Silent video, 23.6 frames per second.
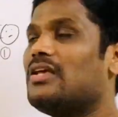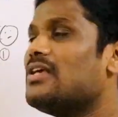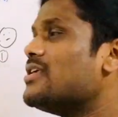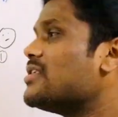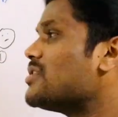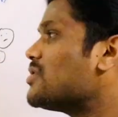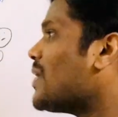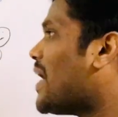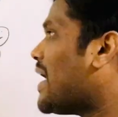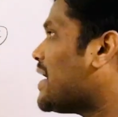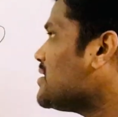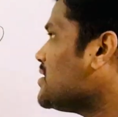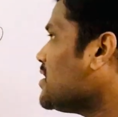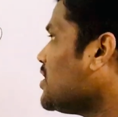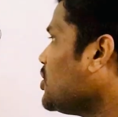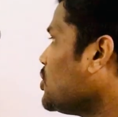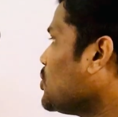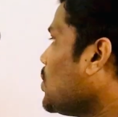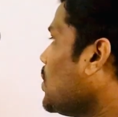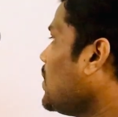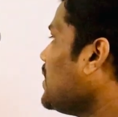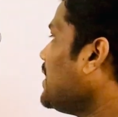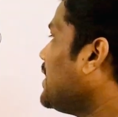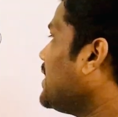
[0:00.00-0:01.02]
So as I
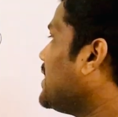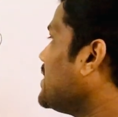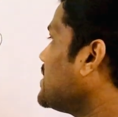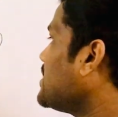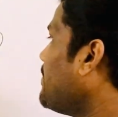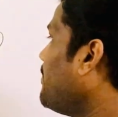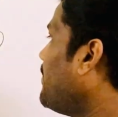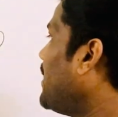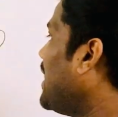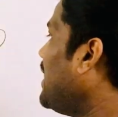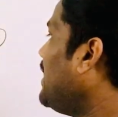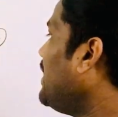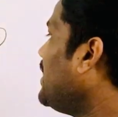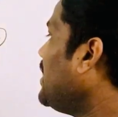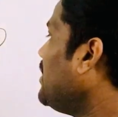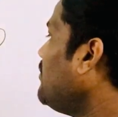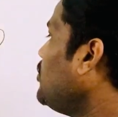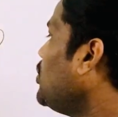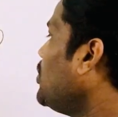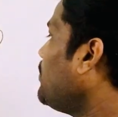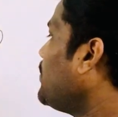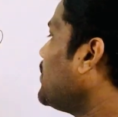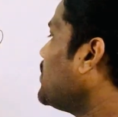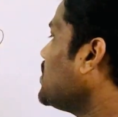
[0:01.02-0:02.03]
told that it is a
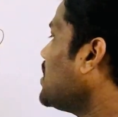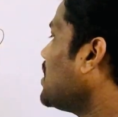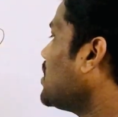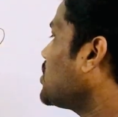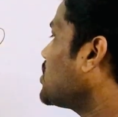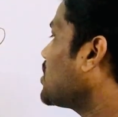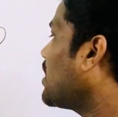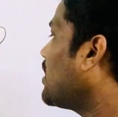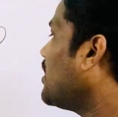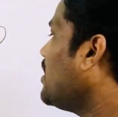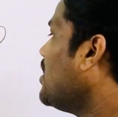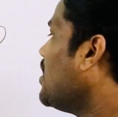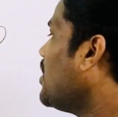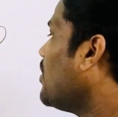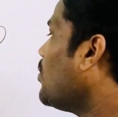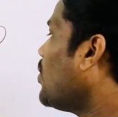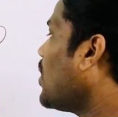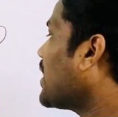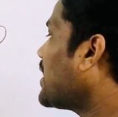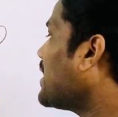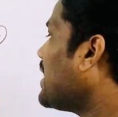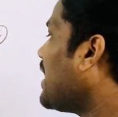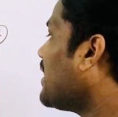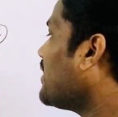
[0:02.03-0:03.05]
multi-view projection,
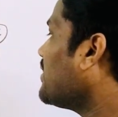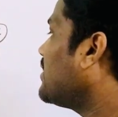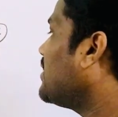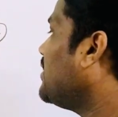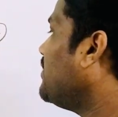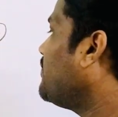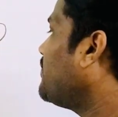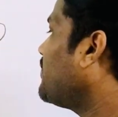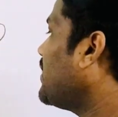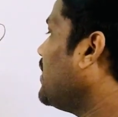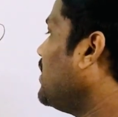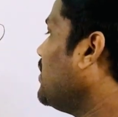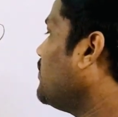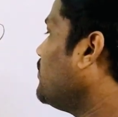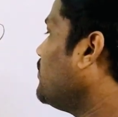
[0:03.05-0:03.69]
what are the different